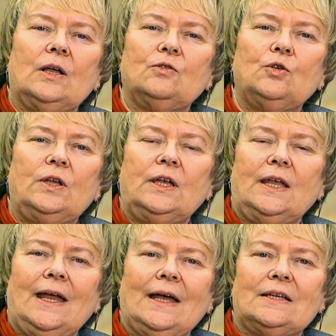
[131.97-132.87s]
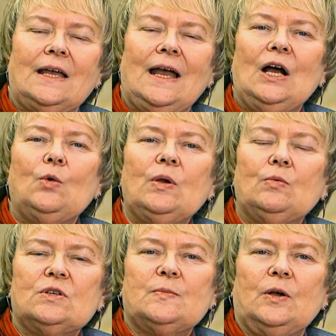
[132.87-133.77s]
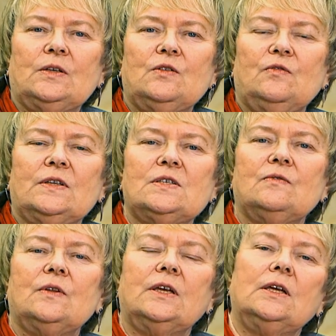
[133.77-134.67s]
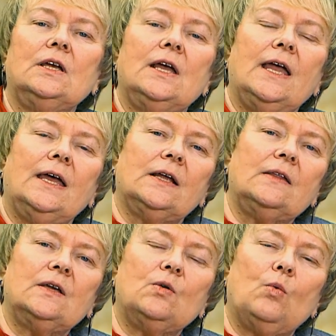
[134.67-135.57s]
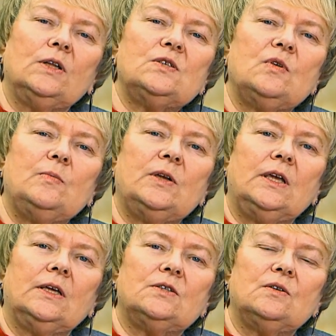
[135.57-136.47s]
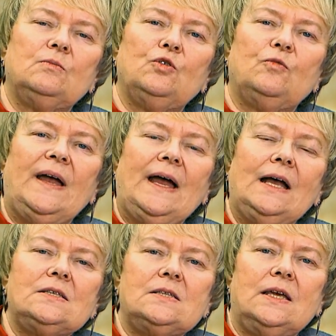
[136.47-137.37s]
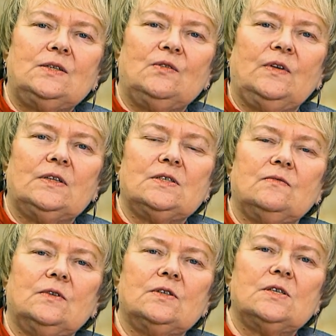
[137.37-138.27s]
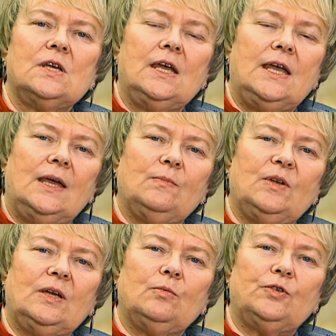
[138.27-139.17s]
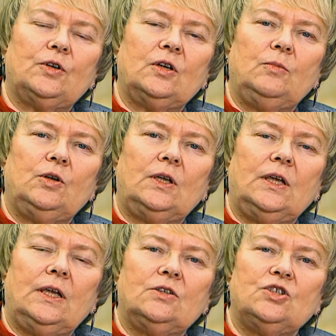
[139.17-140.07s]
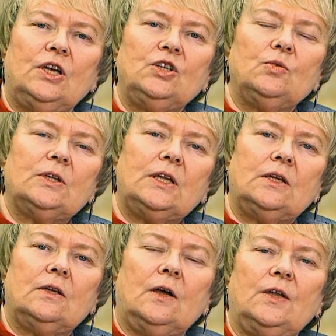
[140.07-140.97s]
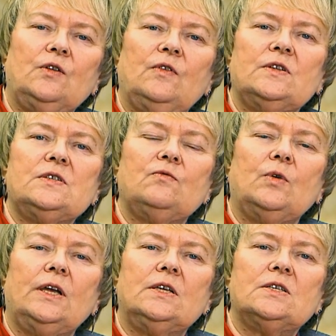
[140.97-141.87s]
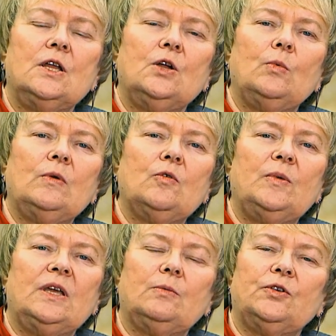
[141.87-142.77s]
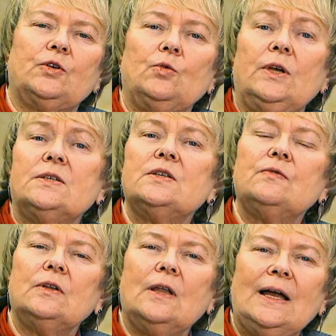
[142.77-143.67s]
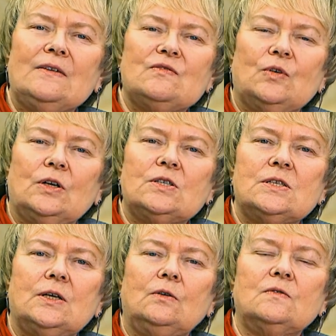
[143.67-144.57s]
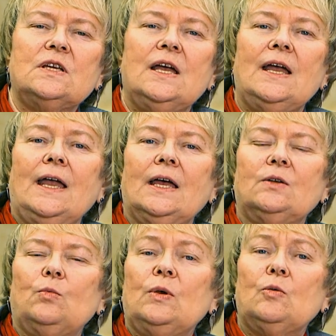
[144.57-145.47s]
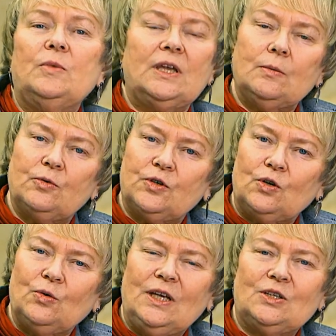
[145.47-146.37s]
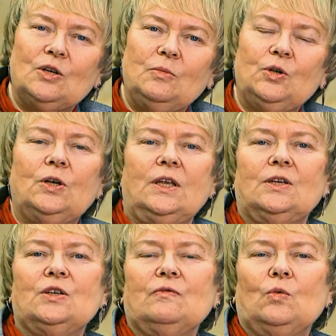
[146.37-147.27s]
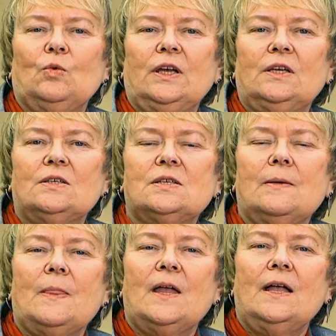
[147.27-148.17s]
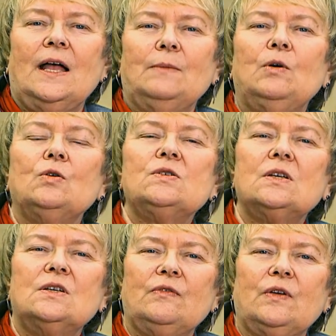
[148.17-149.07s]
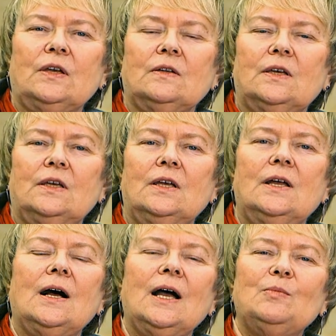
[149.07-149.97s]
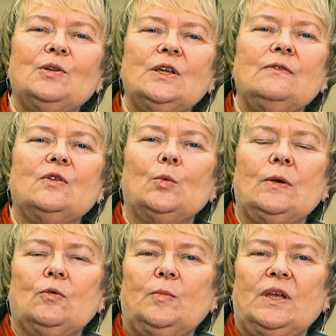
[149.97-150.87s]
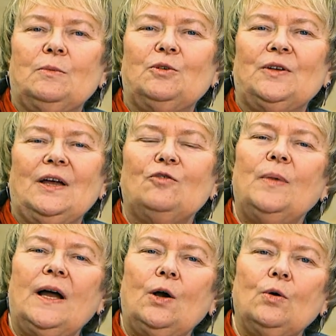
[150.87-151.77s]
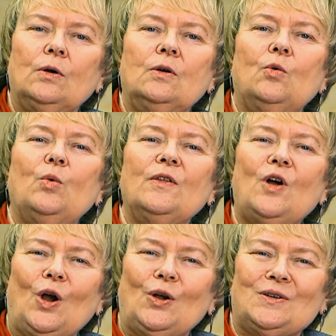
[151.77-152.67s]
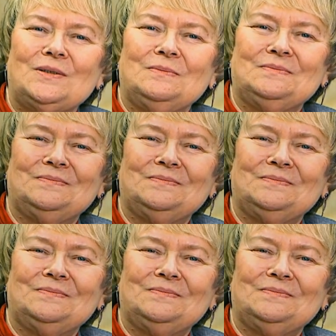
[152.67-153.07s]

looking at how we respond defensively. And I think once we begin to move past that defensiveness and be able to communicate genuinely in non-defensive ways, we will be able to create different lives for ourselves, and we will be able to create community in different ways. And most significantly, I believe that we will be able to have power with heart.